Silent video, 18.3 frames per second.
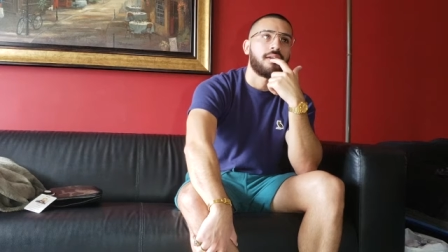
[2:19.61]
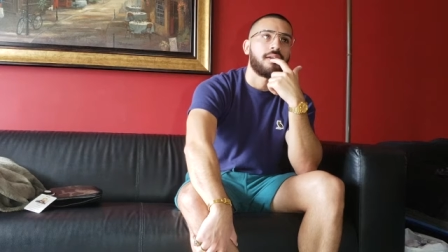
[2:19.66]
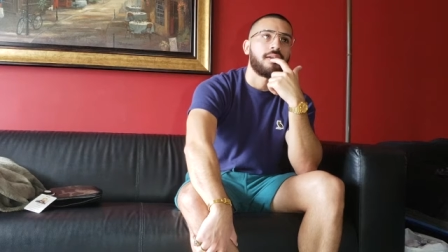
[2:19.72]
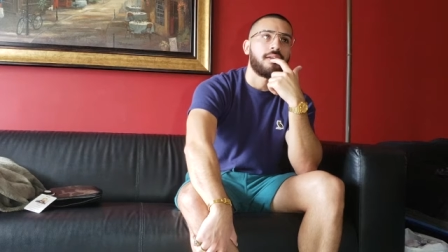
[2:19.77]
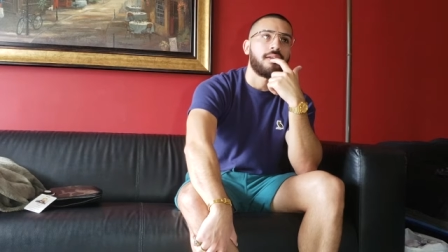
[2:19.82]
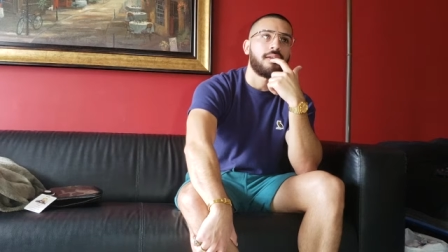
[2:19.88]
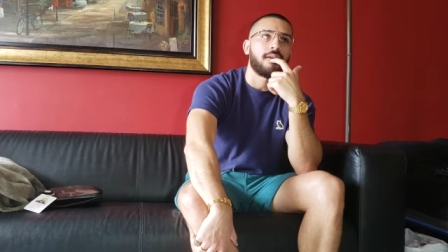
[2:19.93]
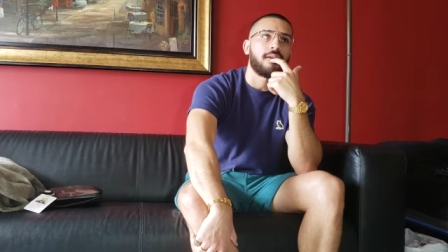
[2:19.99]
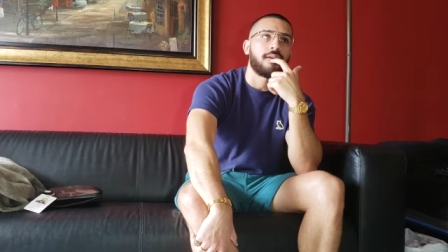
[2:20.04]

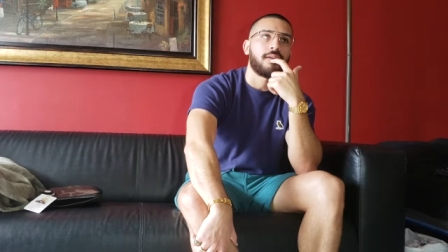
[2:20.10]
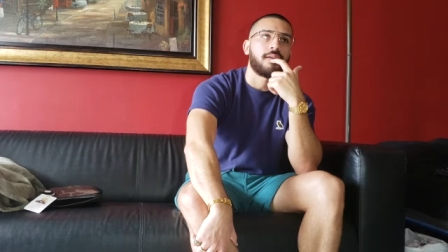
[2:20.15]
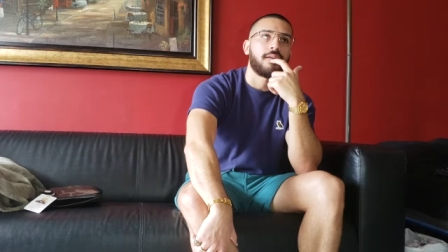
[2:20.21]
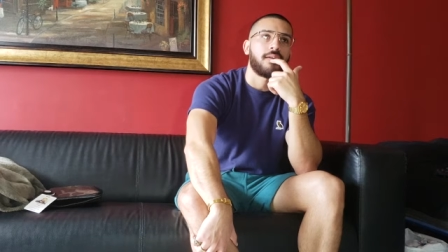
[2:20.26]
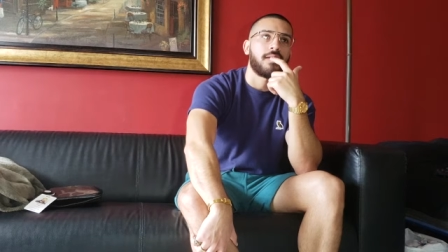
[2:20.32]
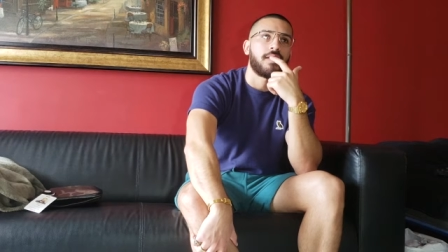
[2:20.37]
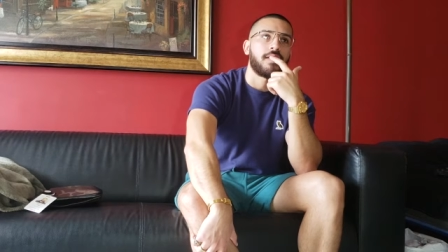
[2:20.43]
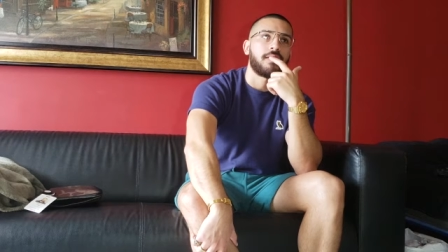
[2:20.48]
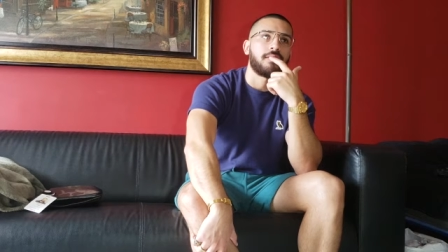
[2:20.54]
Yeah,
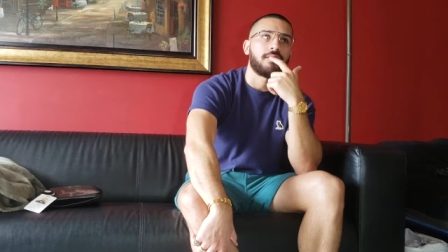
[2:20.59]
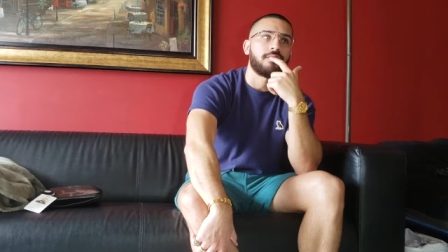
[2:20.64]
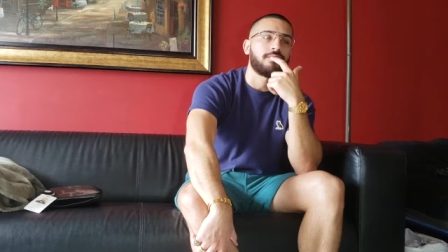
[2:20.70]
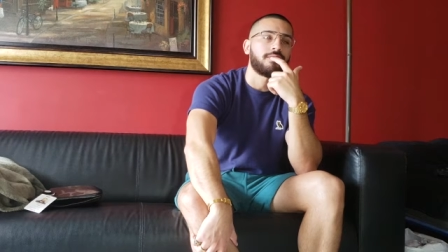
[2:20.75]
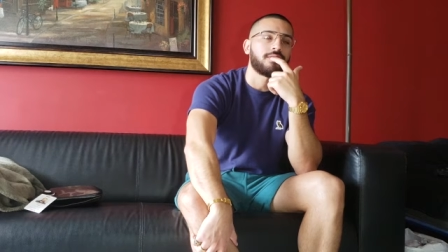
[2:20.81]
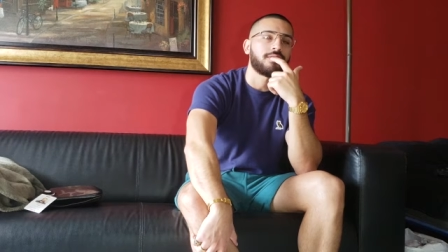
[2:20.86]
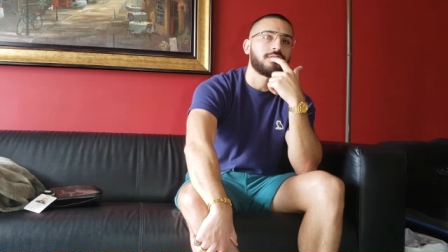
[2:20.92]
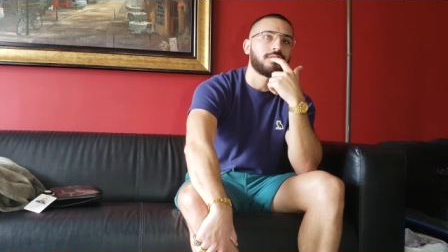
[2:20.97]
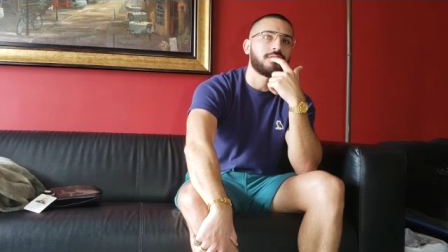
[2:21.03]

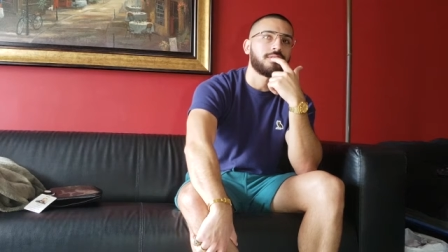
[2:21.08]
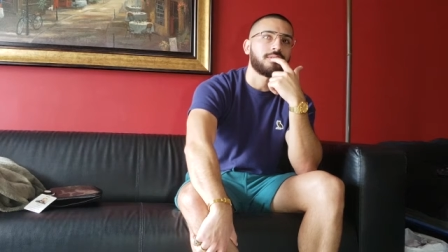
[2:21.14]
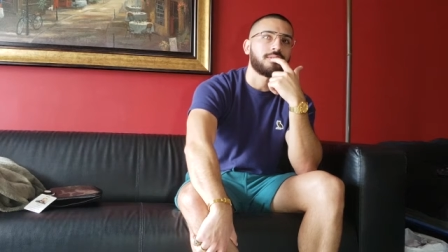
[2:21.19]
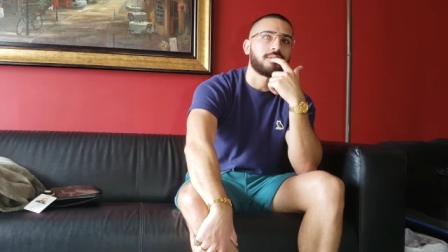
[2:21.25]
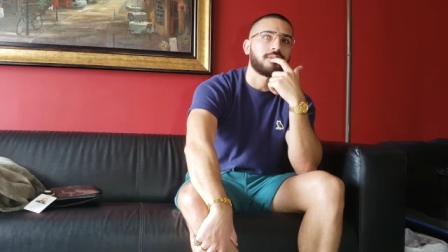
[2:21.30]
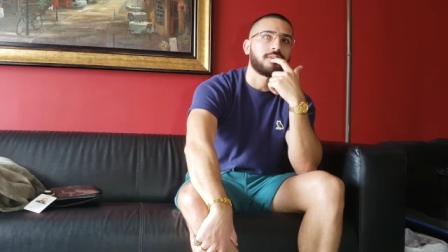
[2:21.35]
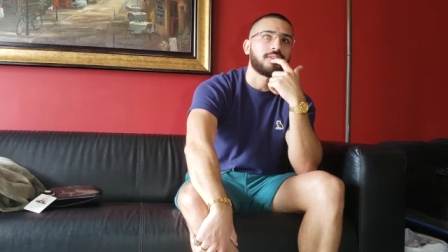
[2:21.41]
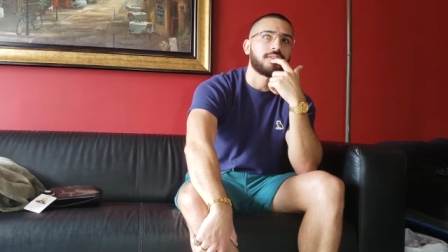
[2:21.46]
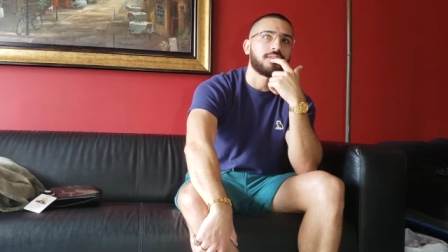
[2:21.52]
for sure.
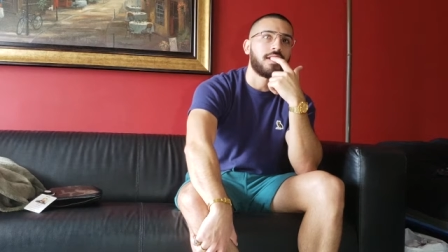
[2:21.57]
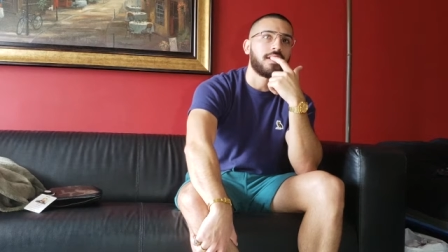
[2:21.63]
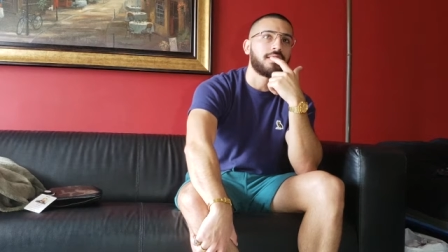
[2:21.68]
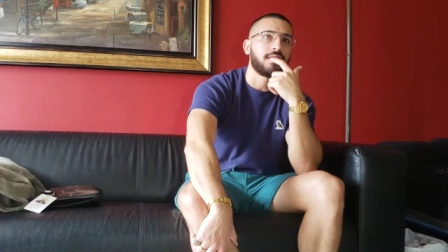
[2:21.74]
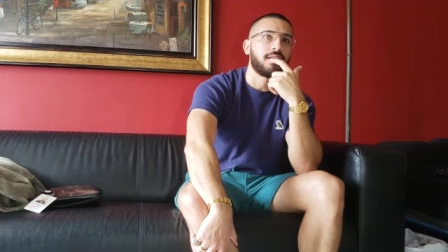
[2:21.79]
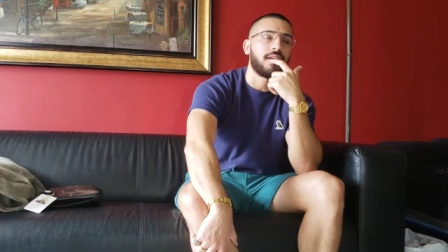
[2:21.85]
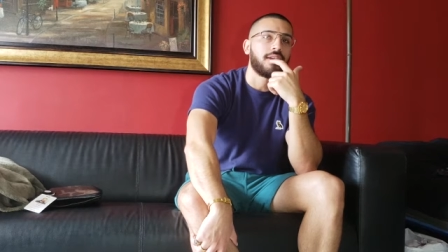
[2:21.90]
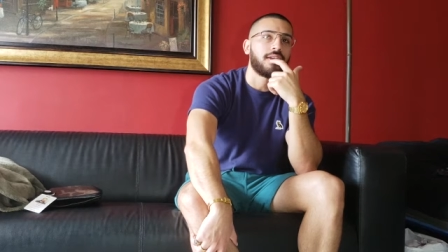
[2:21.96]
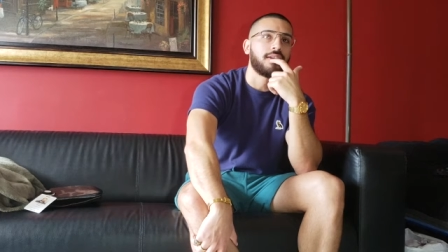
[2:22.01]
Because I,
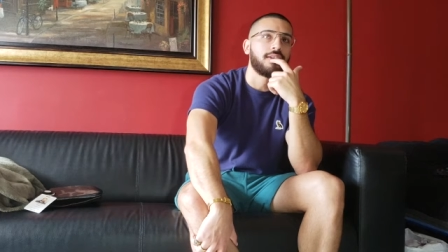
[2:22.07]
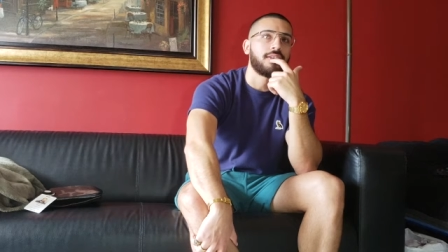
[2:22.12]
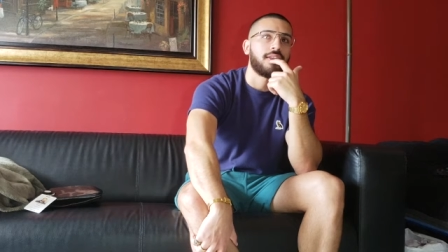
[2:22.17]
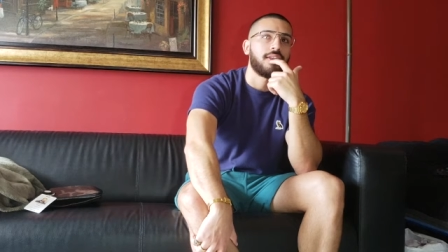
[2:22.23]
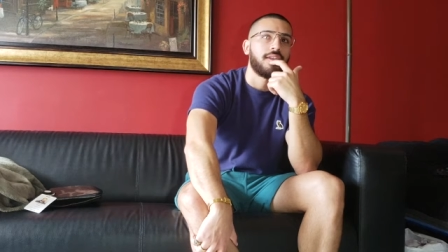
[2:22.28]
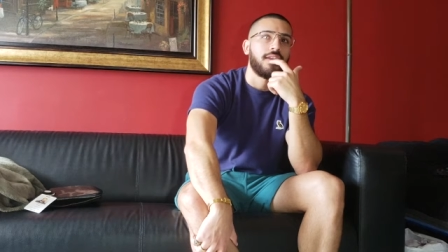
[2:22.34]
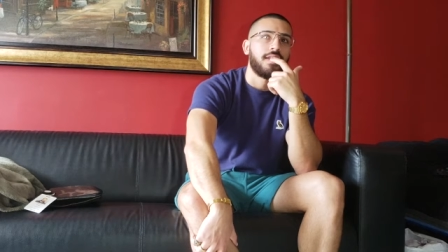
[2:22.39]
I could,